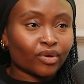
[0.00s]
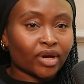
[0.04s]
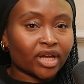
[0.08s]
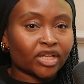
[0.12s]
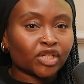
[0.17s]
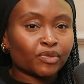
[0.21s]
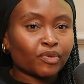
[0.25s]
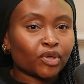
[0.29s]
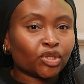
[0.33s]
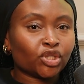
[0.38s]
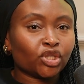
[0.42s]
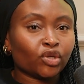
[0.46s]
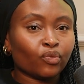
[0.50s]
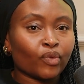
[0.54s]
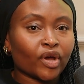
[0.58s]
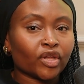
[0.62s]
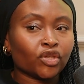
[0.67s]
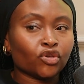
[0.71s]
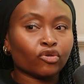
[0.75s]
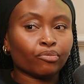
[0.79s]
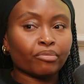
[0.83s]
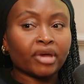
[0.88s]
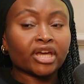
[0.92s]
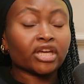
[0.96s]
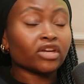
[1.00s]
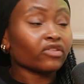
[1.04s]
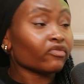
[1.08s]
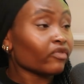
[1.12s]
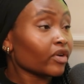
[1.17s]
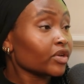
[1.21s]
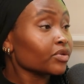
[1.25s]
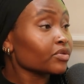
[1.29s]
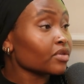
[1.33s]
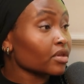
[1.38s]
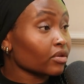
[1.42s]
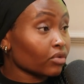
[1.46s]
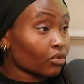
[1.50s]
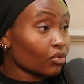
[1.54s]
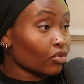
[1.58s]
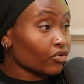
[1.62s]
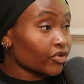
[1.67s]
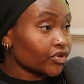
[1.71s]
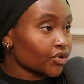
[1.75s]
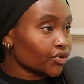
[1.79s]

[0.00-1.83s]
And especially when you're making friends with other authors